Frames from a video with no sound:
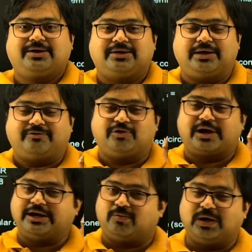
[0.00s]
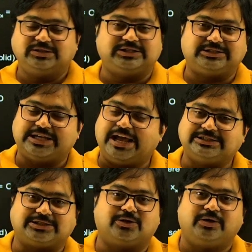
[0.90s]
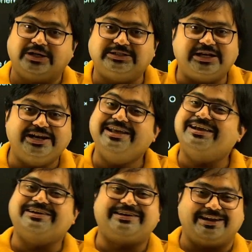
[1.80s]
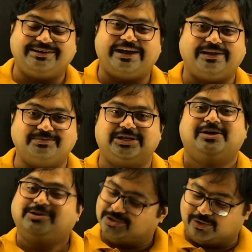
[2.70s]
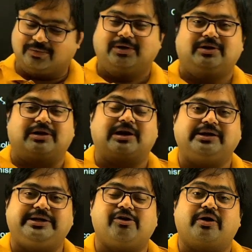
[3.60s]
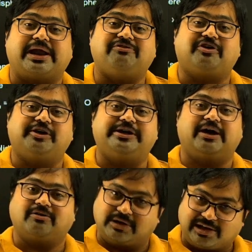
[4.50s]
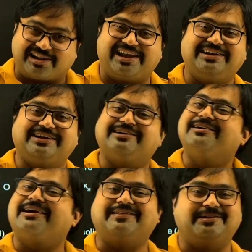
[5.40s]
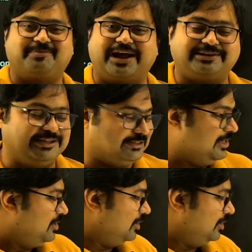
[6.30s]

If you write once, it's as good as reading it 10 times. So cut your effort down, write it, and then practice.